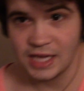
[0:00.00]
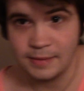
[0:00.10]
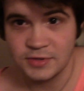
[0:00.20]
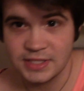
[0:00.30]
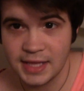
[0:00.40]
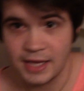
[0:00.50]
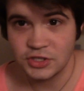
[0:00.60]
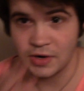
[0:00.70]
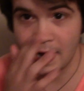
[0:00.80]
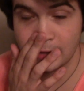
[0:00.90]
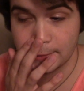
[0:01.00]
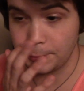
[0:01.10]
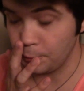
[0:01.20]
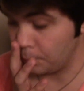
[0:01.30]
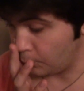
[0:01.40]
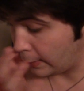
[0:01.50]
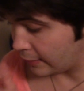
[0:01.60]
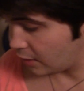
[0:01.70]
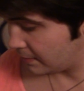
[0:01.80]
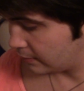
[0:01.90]
I'm just like trying to wear
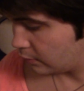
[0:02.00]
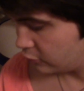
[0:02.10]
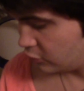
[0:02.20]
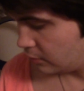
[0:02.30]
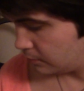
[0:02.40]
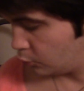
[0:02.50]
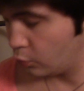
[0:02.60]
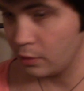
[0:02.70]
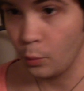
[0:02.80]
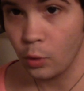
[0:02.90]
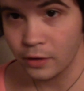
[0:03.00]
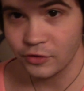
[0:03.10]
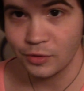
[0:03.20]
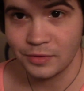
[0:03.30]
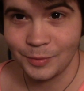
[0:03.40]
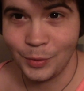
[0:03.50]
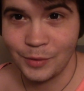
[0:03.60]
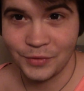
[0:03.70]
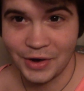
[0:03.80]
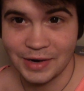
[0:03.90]
down my wardrobe to the
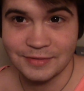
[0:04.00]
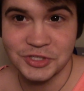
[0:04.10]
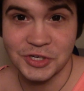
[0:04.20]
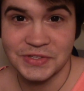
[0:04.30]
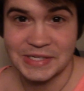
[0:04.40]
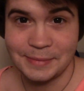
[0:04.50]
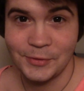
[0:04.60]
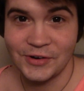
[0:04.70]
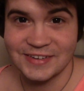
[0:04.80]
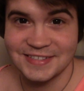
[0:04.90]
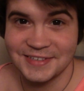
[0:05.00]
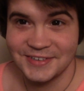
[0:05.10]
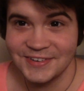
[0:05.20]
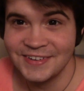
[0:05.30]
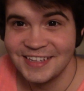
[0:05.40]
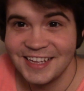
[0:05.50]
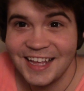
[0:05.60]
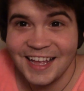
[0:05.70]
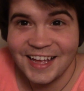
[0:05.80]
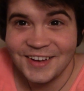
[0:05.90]
point where I don't have shirts anymore, so
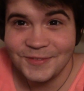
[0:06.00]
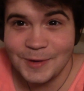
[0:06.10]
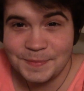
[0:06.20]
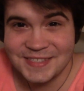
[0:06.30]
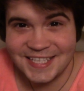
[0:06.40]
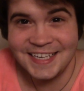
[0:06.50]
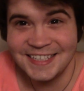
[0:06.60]
whoops.